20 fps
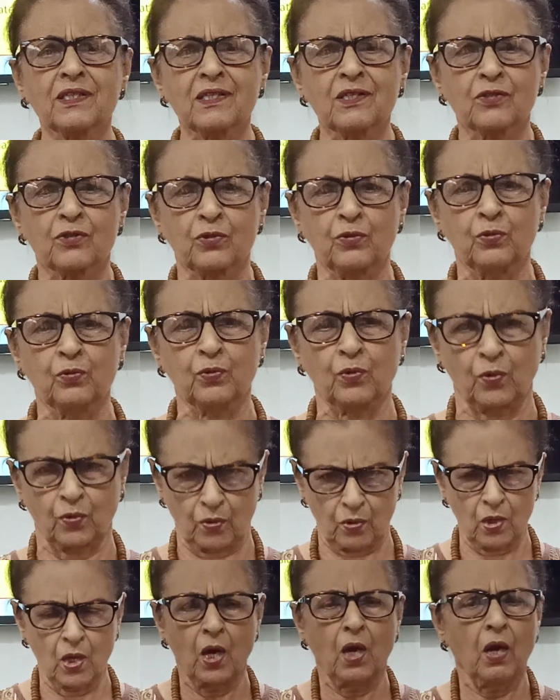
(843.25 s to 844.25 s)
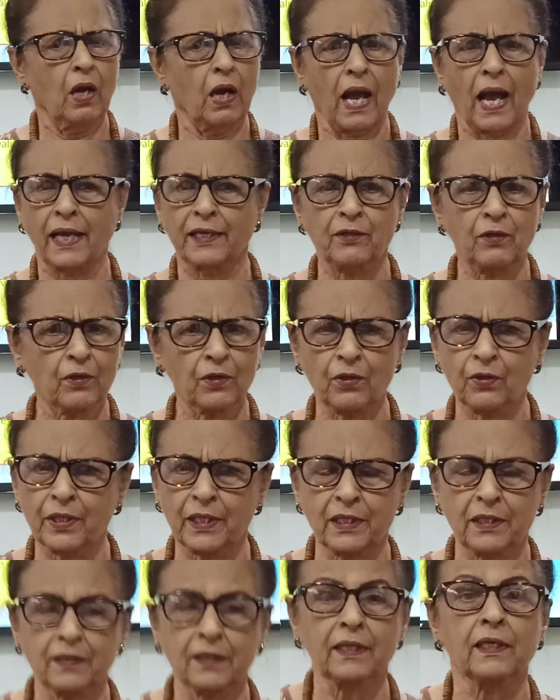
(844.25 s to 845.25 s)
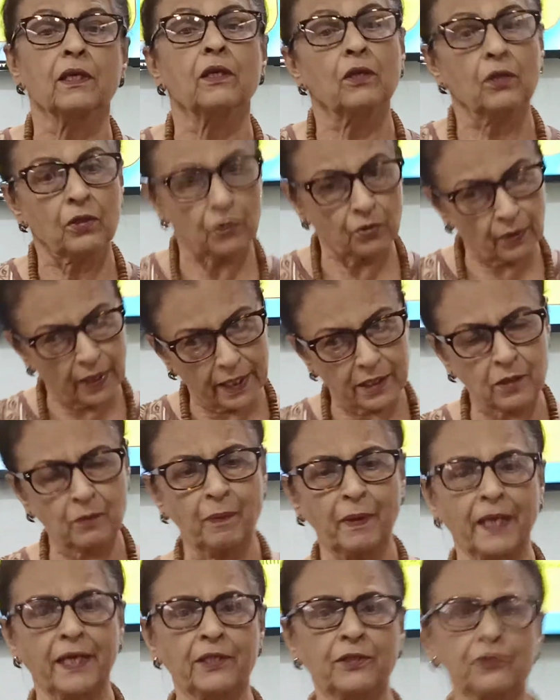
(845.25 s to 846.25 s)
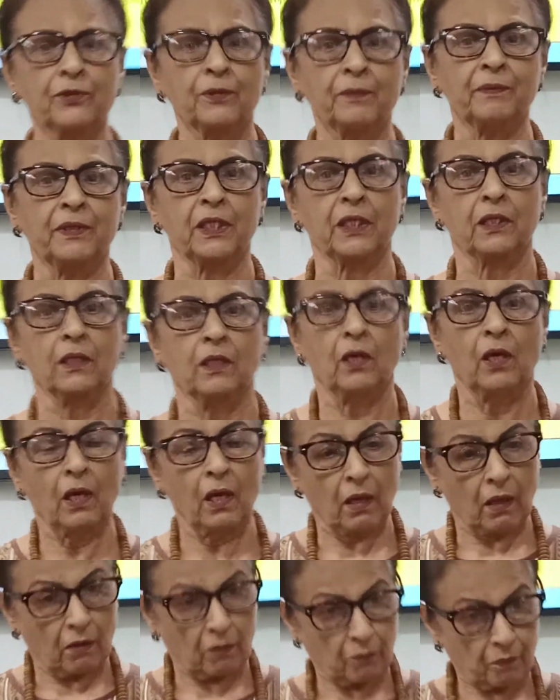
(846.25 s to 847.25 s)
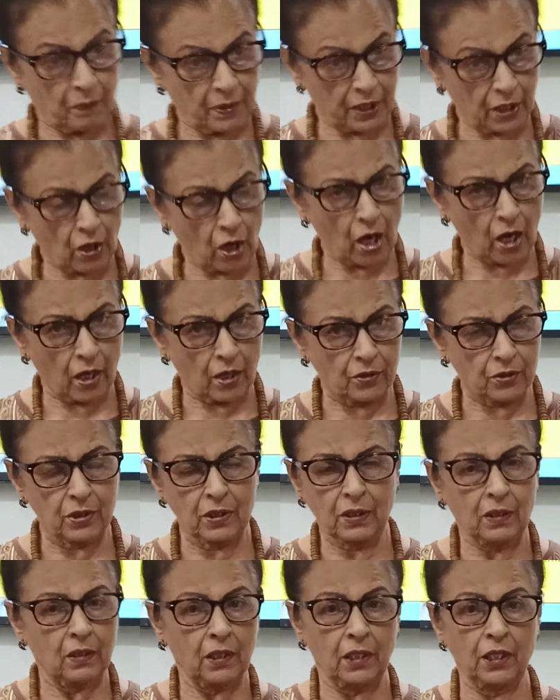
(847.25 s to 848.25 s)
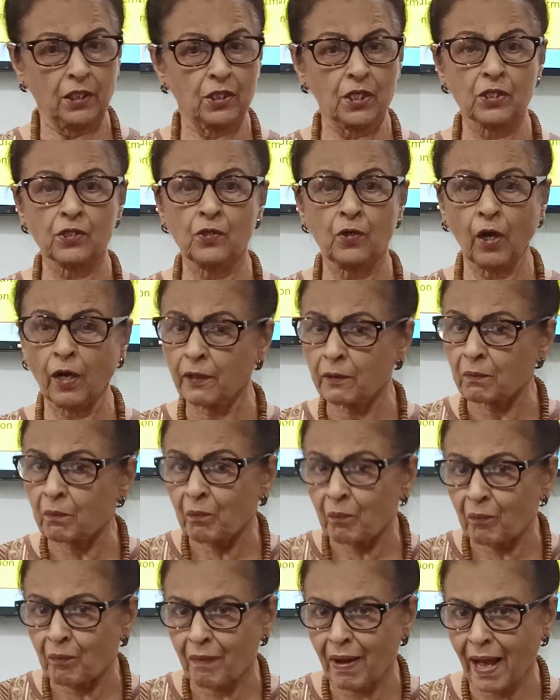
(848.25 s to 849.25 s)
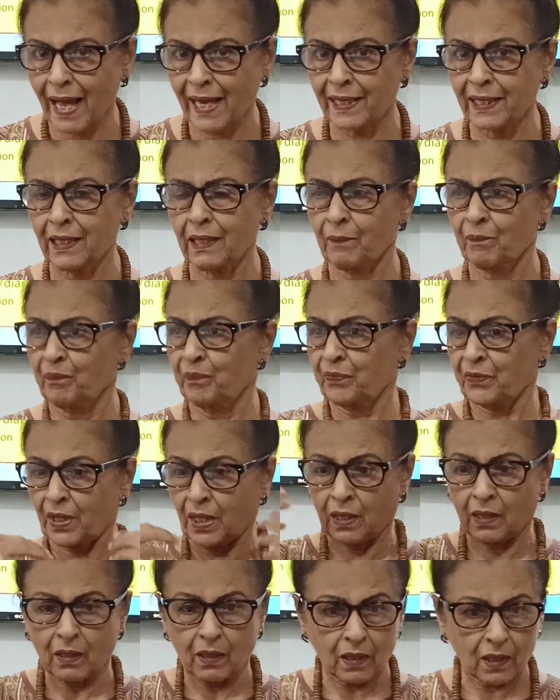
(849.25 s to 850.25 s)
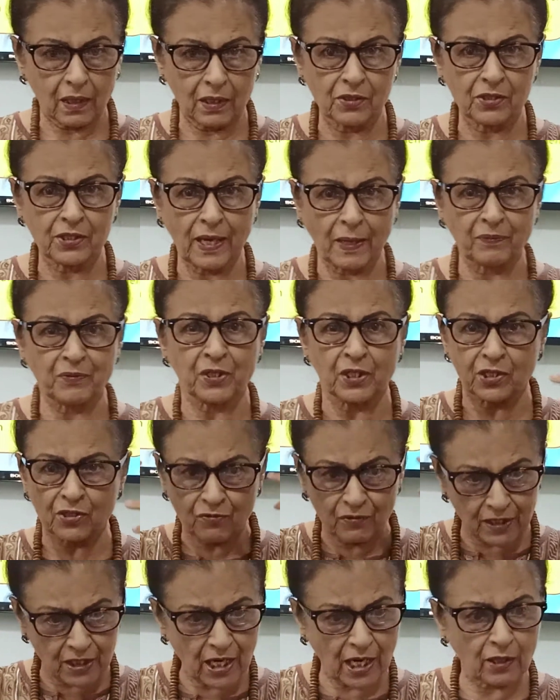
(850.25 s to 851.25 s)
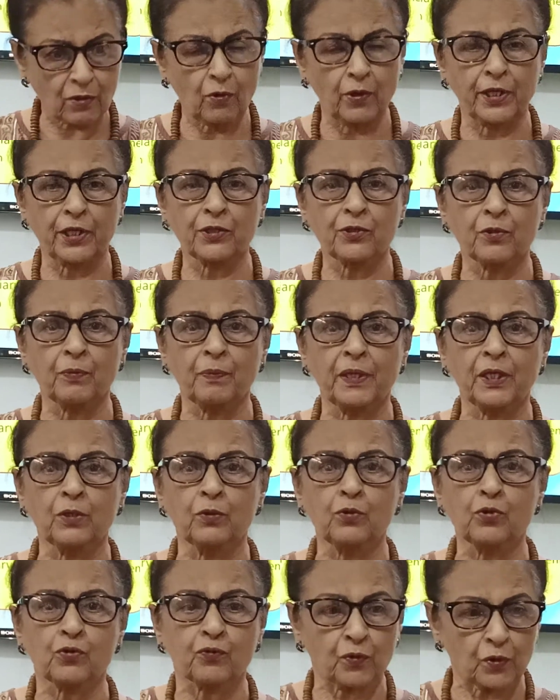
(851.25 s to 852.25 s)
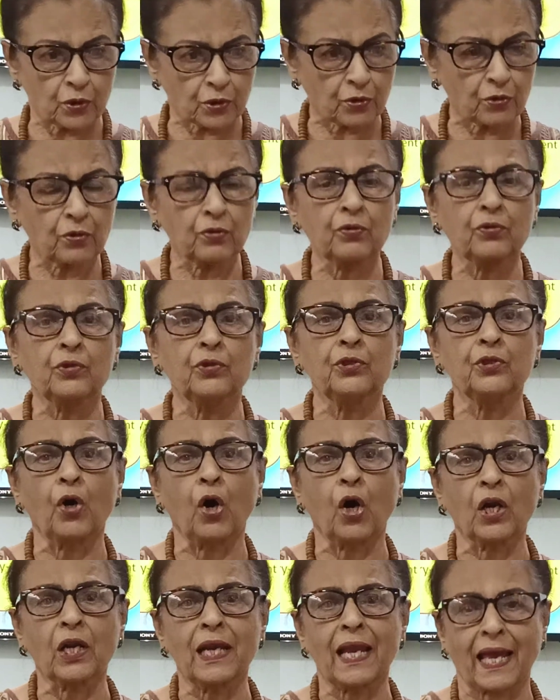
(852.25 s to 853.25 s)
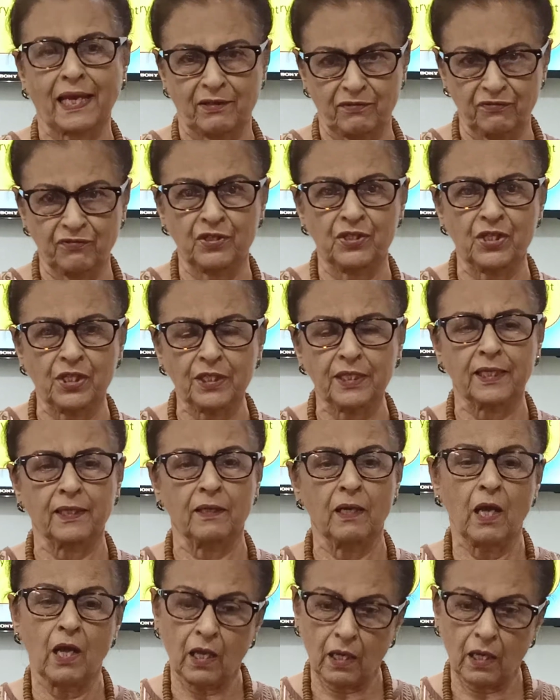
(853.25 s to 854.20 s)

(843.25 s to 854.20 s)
this you know? I don't know anything. You explain to me, because it is not my conceptions which are going to be useful to your life, isn't it?